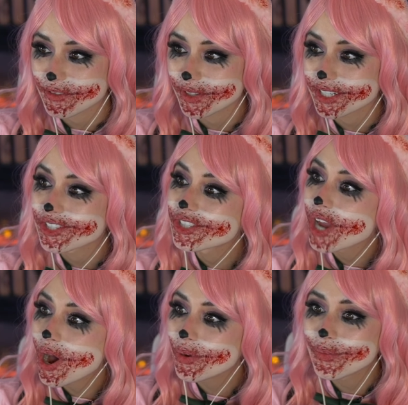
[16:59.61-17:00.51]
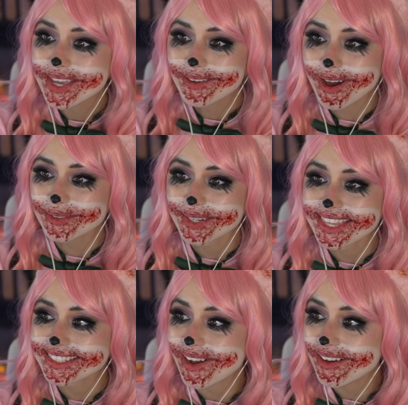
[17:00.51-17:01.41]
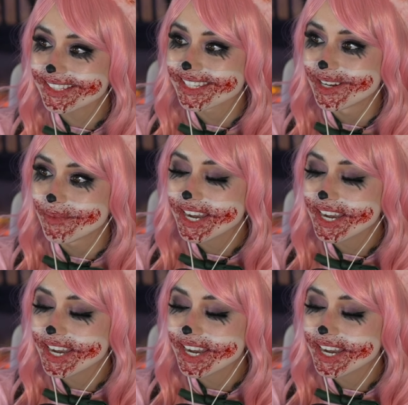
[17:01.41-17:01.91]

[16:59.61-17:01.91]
for a show. Wait, Connor, that's awesome.